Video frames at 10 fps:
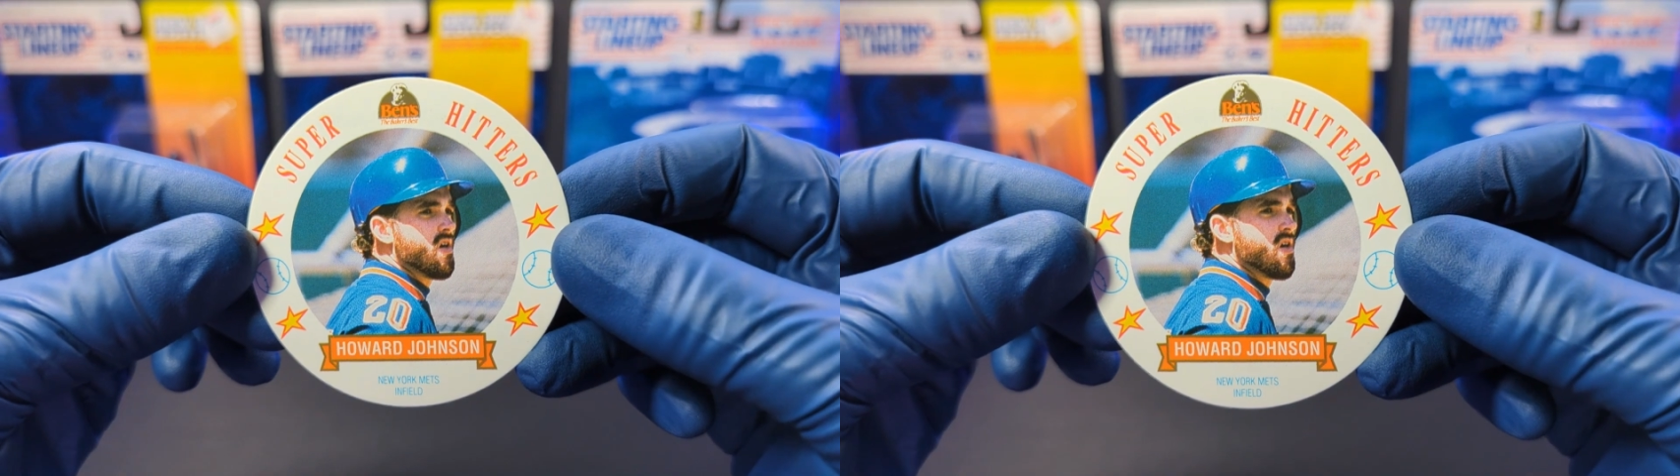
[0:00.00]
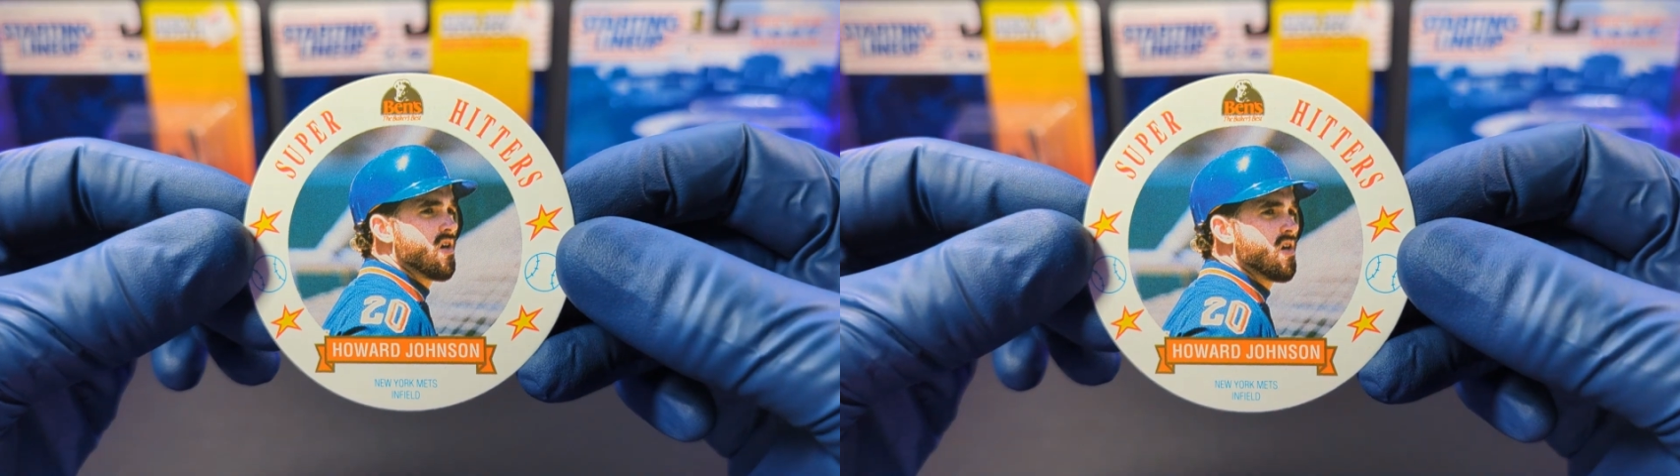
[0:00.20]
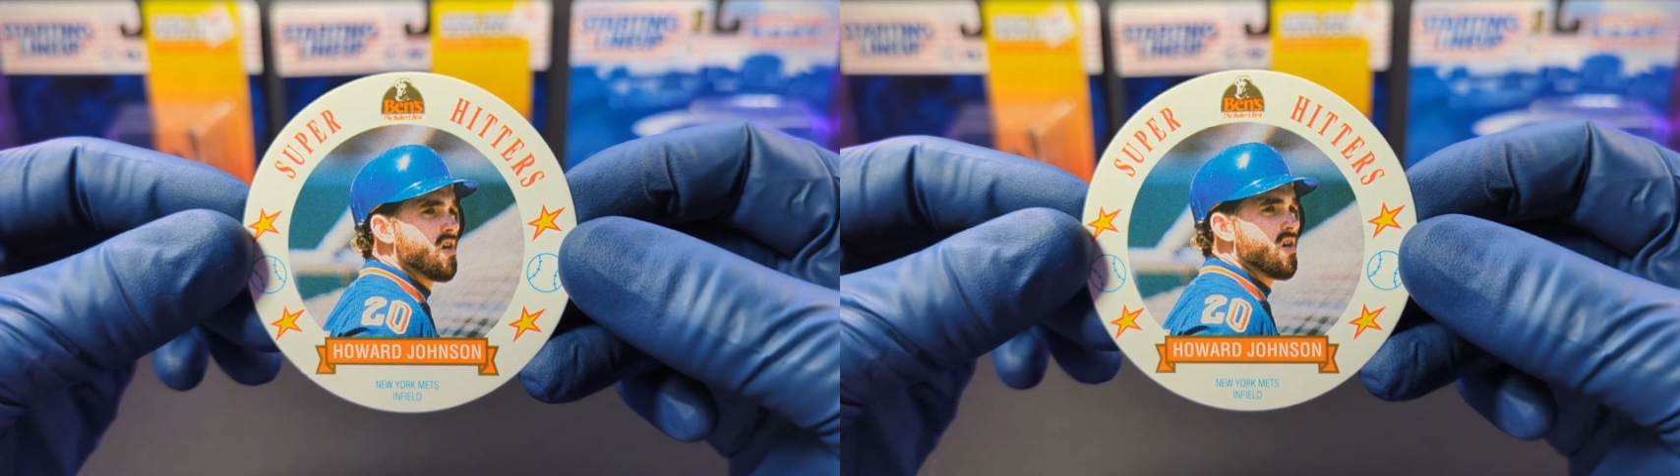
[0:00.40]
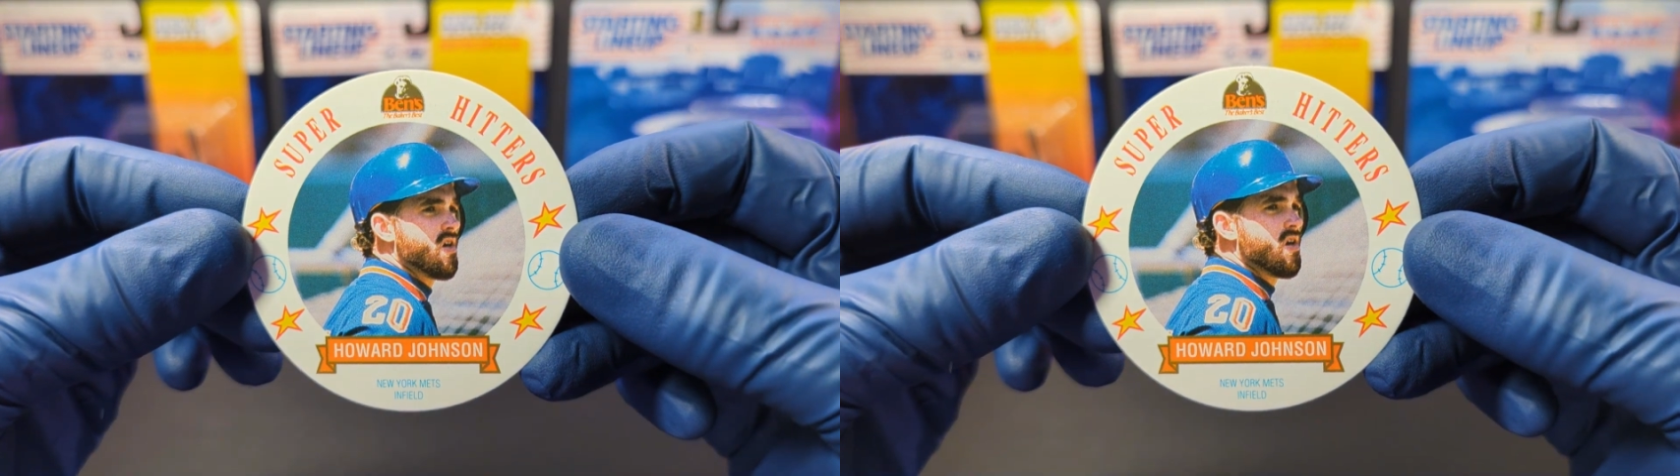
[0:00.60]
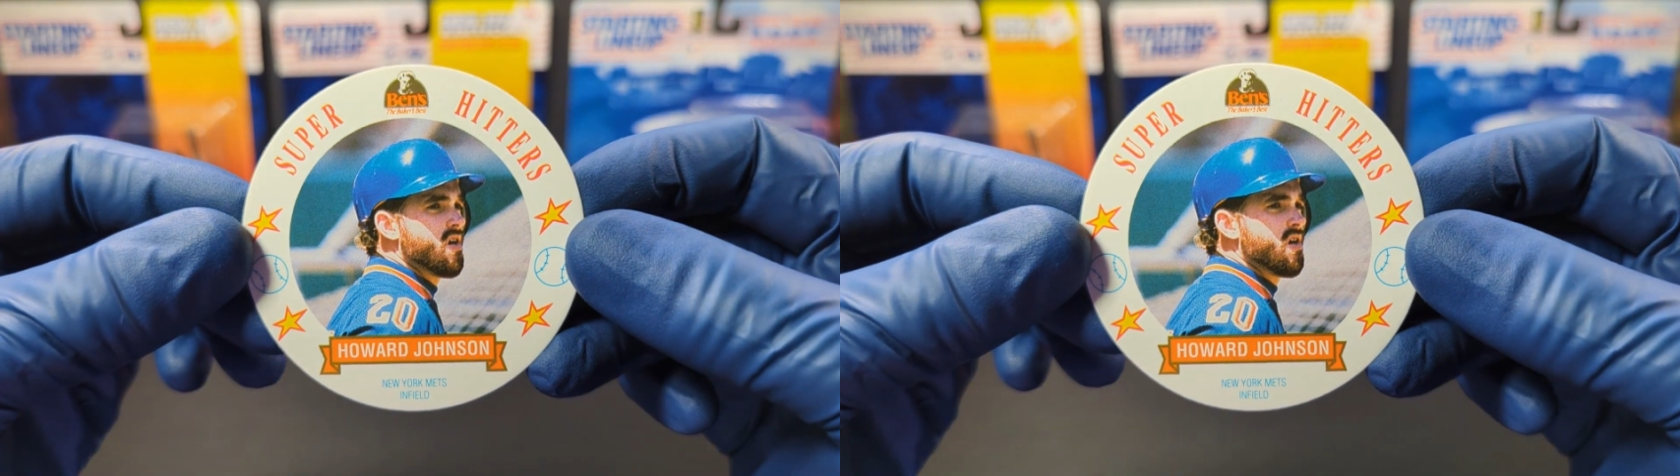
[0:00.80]
We got
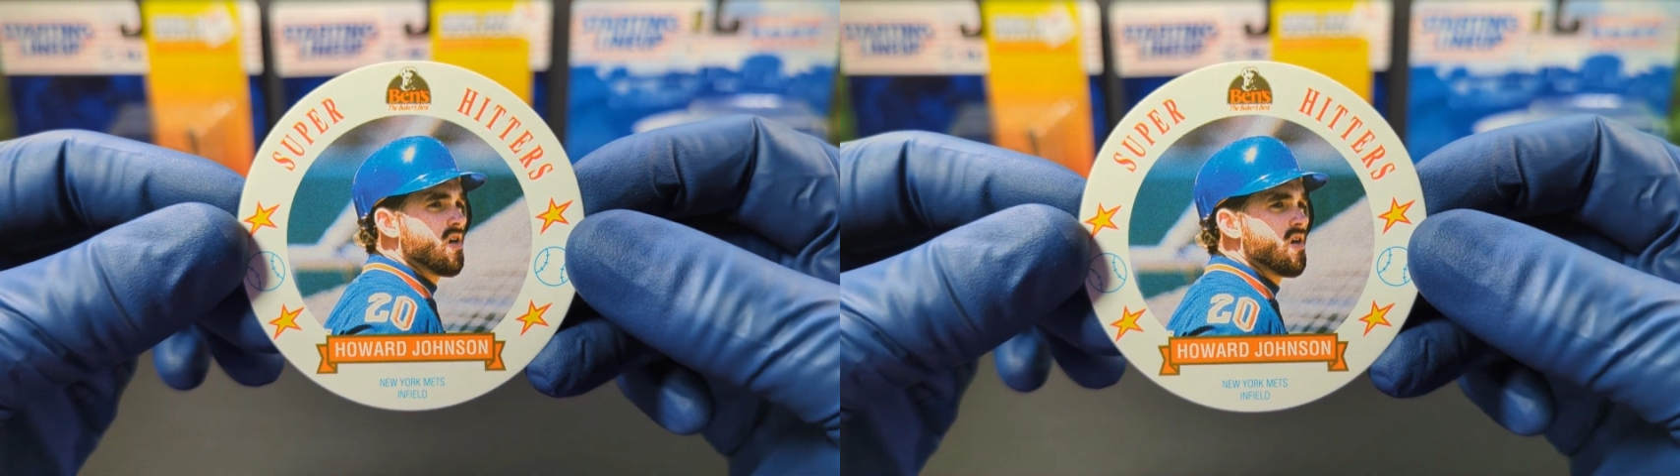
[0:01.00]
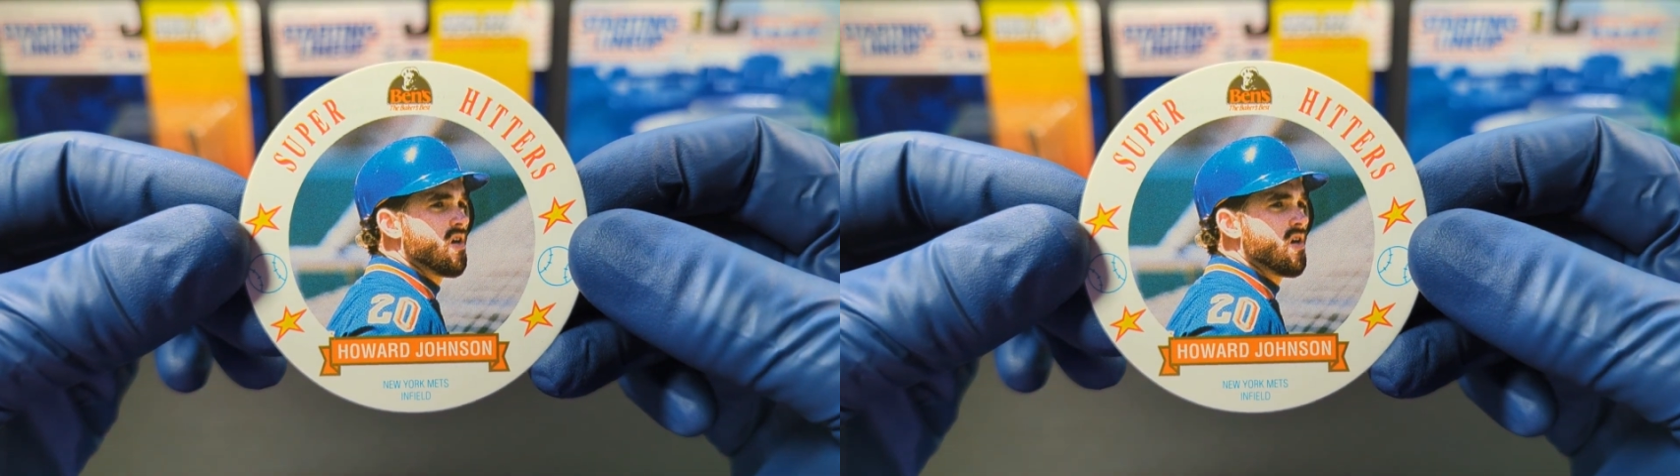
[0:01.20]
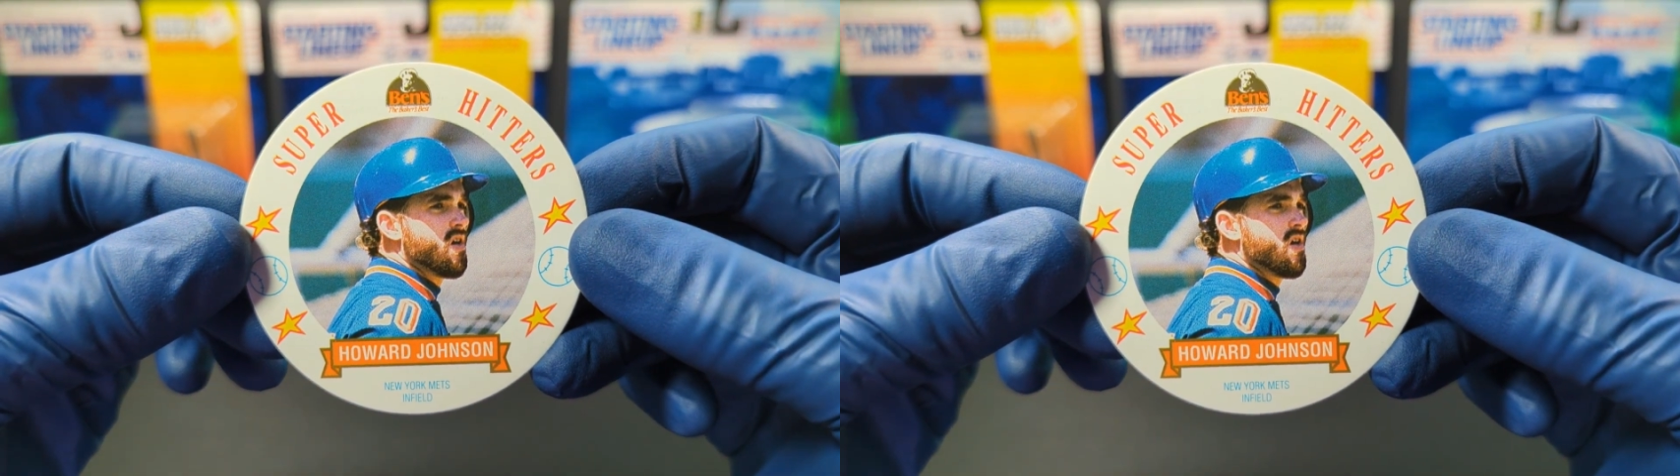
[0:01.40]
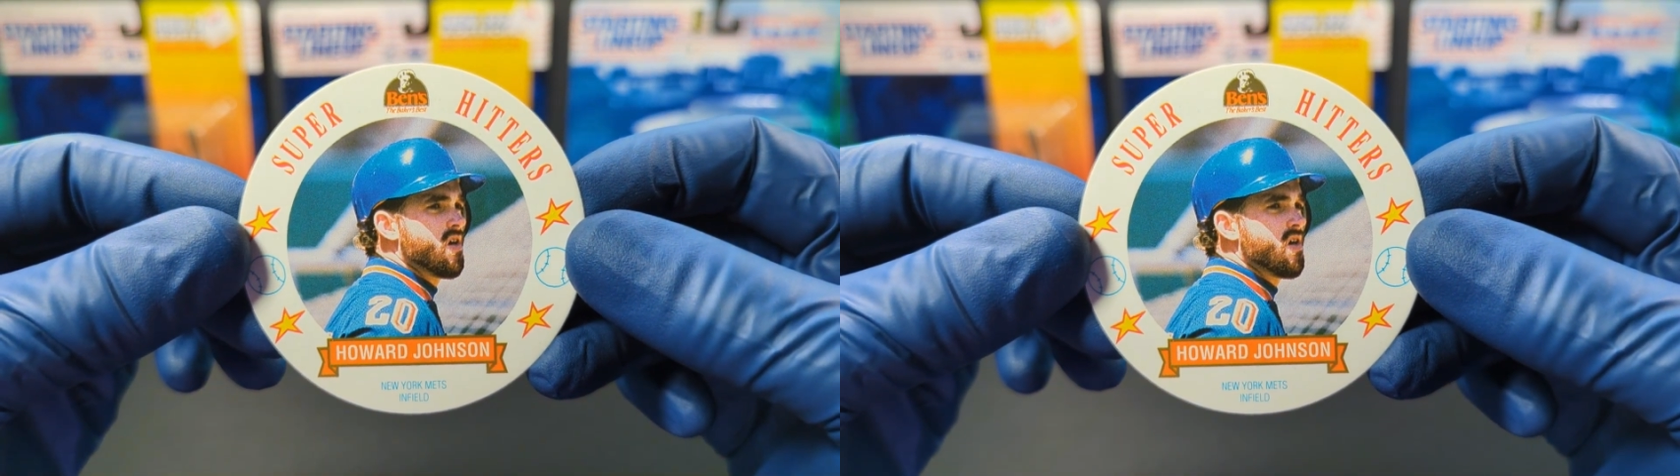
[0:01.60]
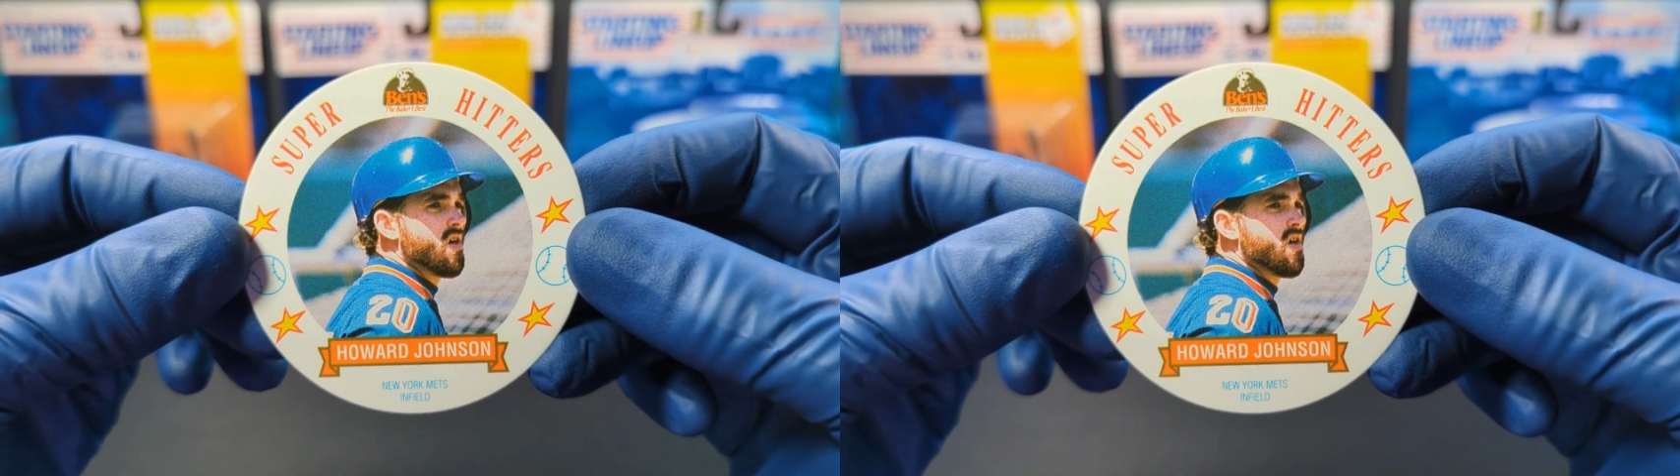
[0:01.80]
Hojo
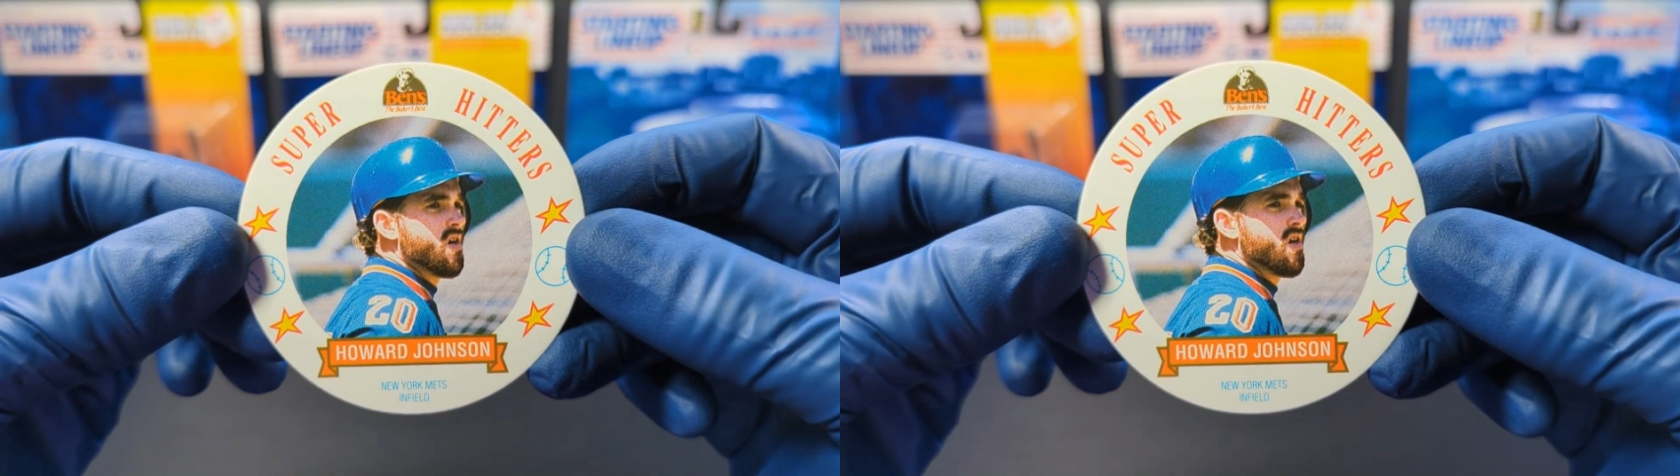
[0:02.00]
Johnson.